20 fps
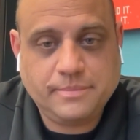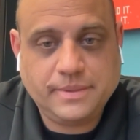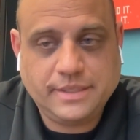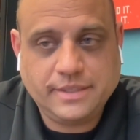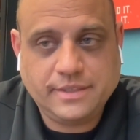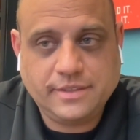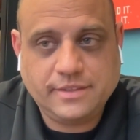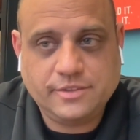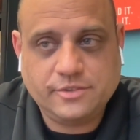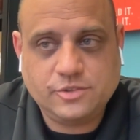
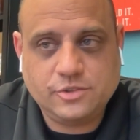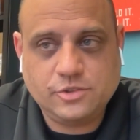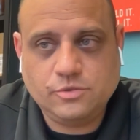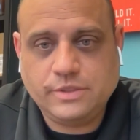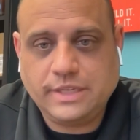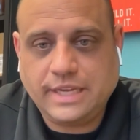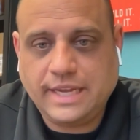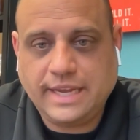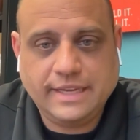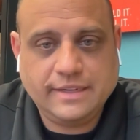because you
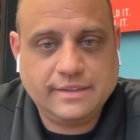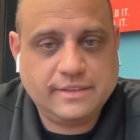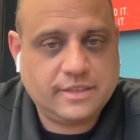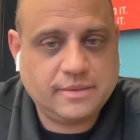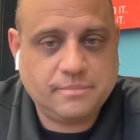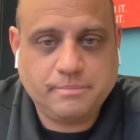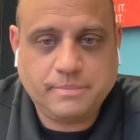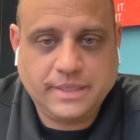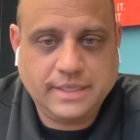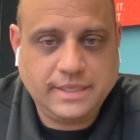can't
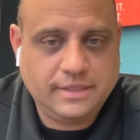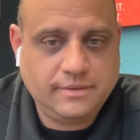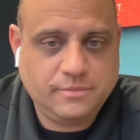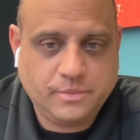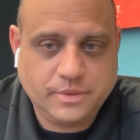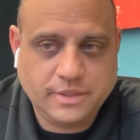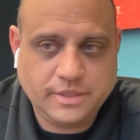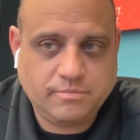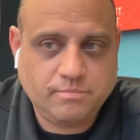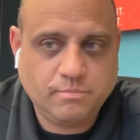compete
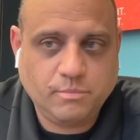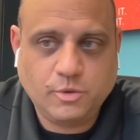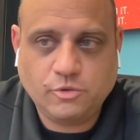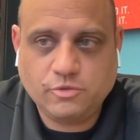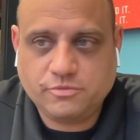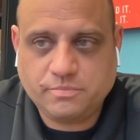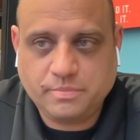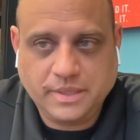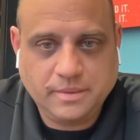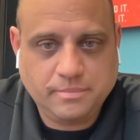with
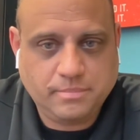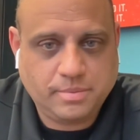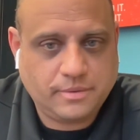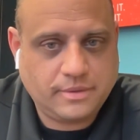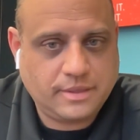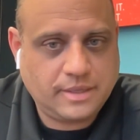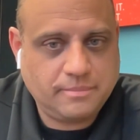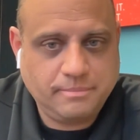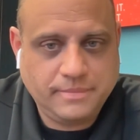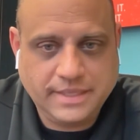most people
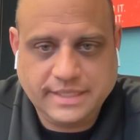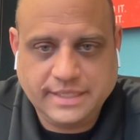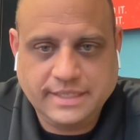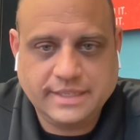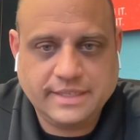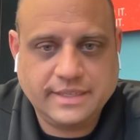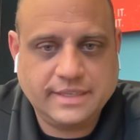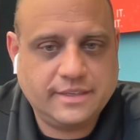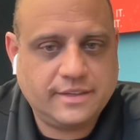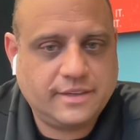on
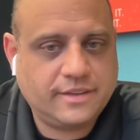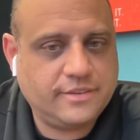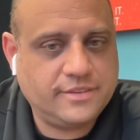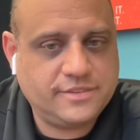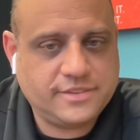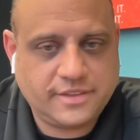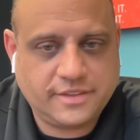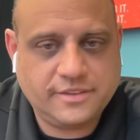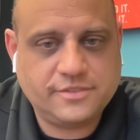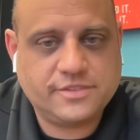media and all
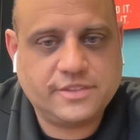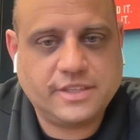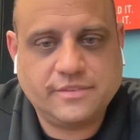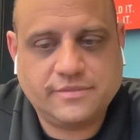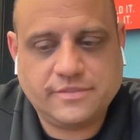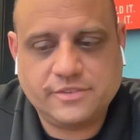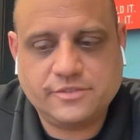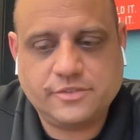this other stuff.